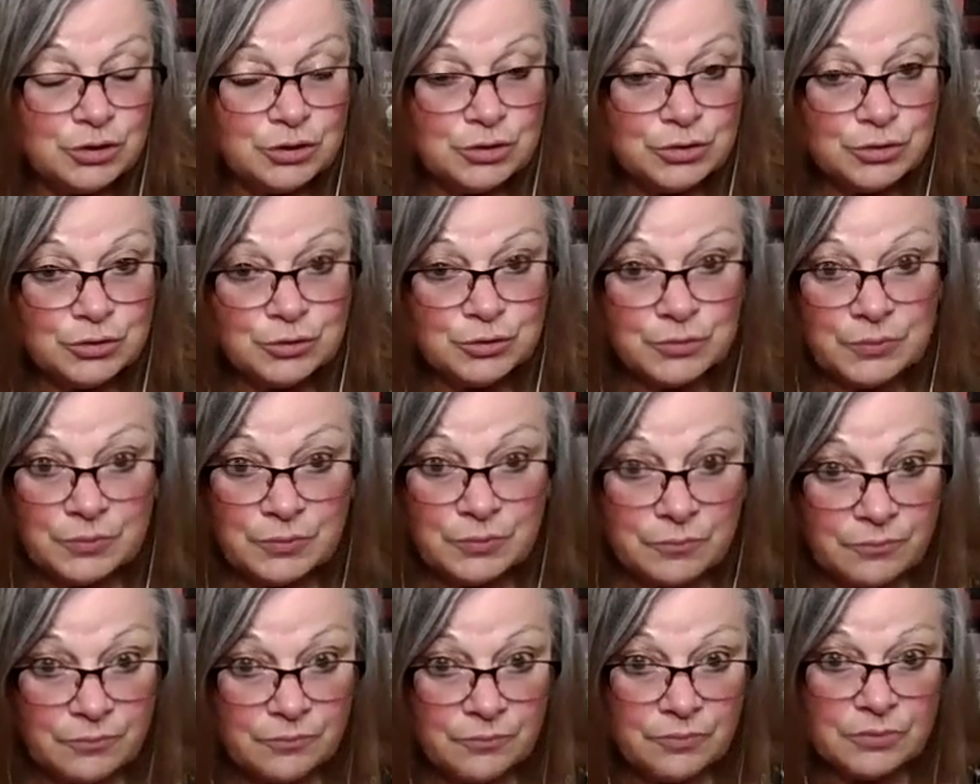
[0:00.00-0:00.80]

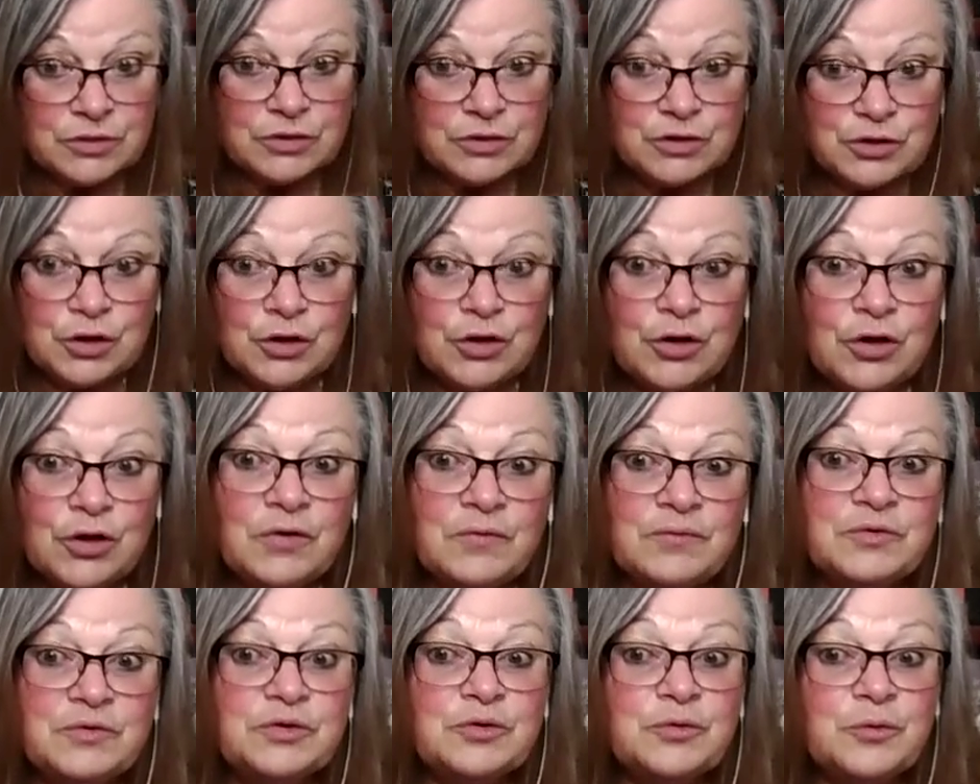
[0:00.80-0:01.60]
to
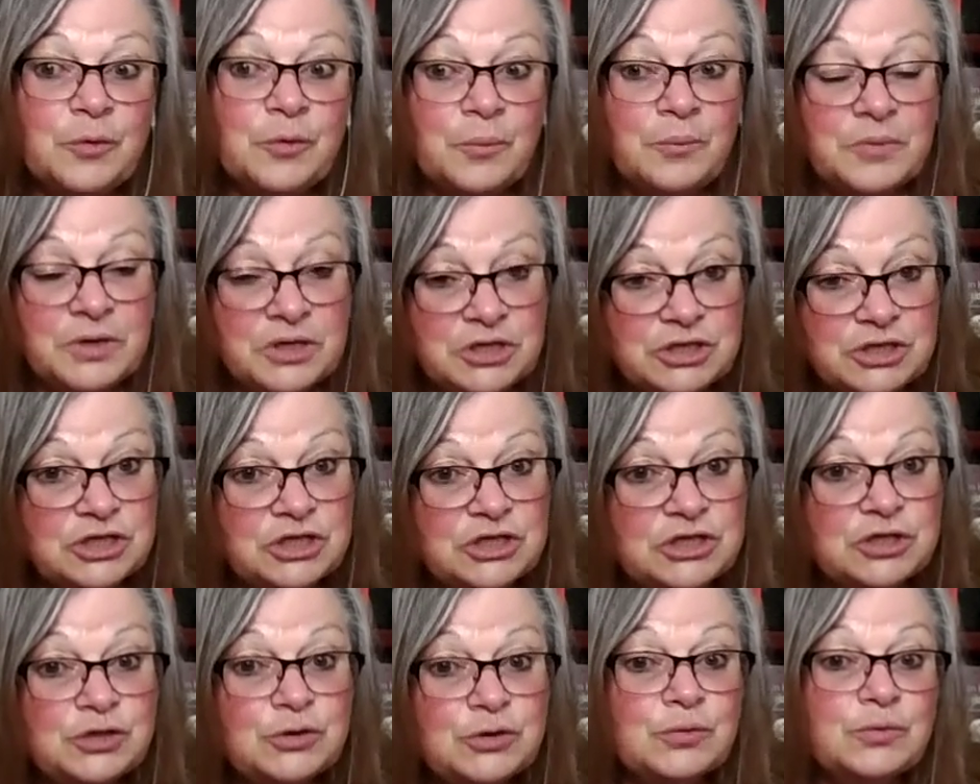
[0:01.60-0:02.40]
reserves or
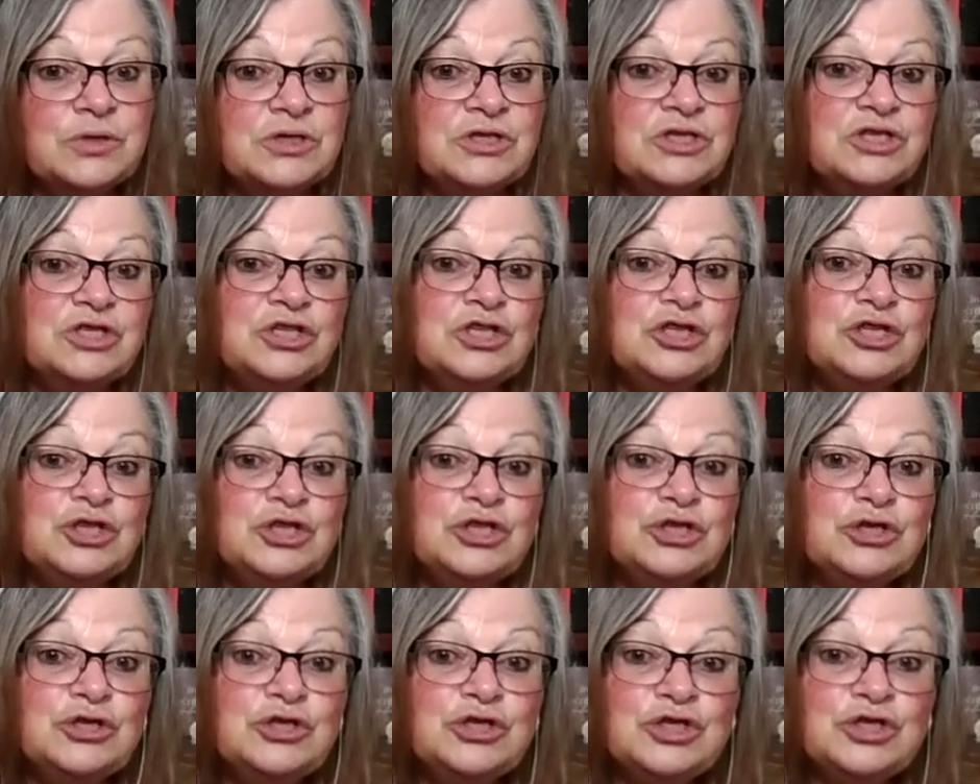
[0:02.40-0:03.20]
missions or
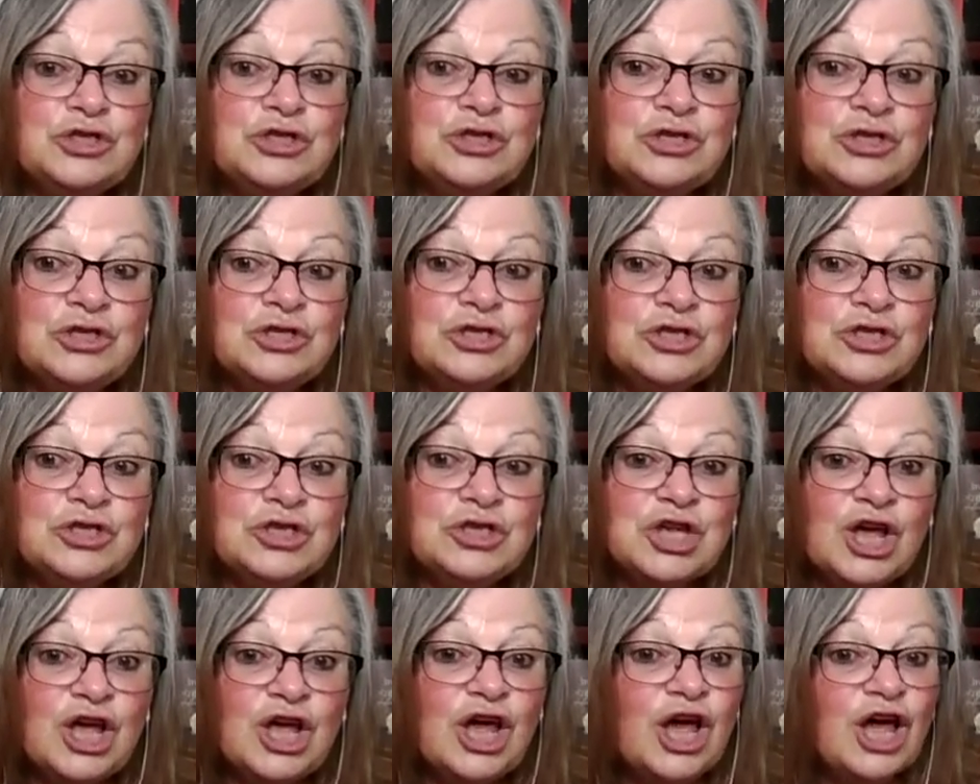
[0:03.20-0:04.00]

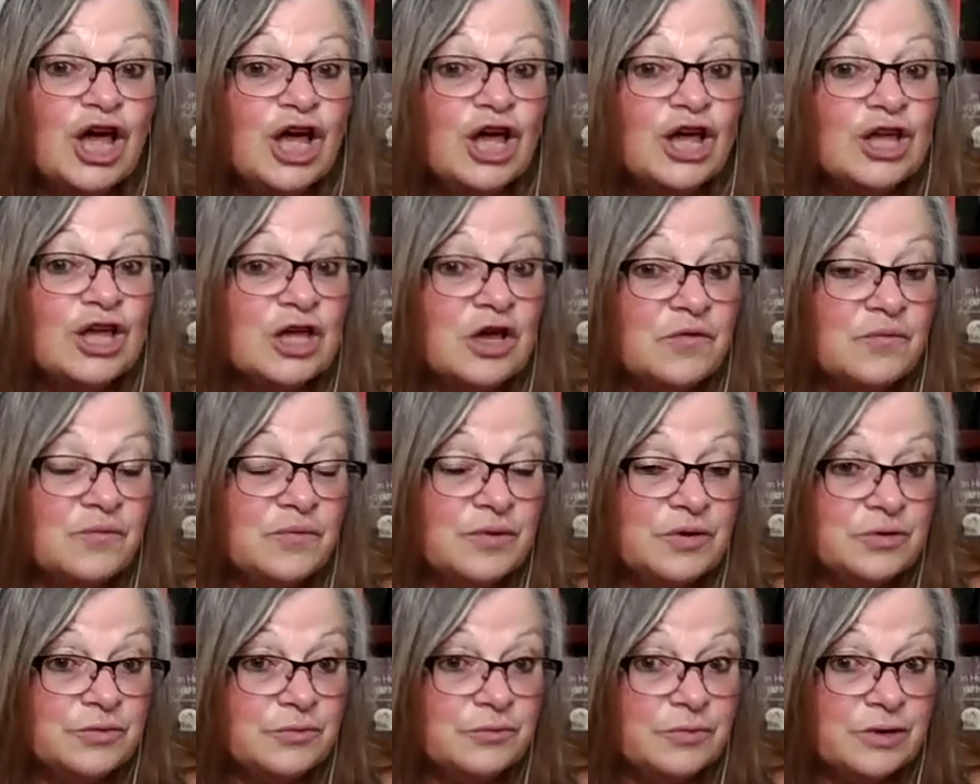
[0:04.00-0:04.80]
institutions.
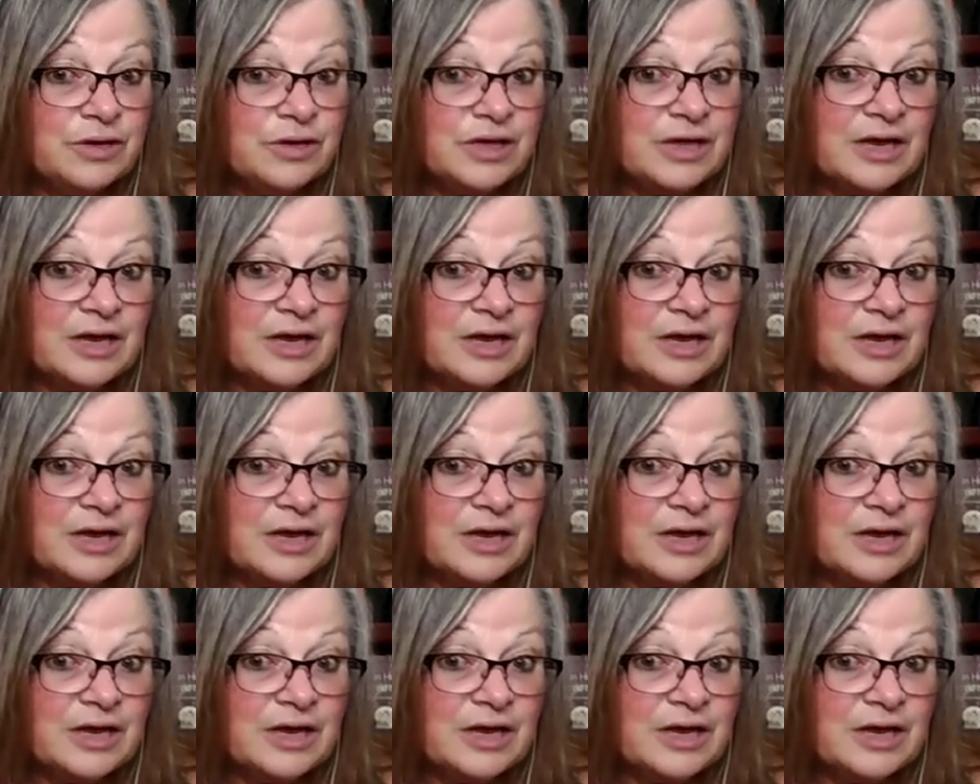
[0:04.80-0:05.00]
Government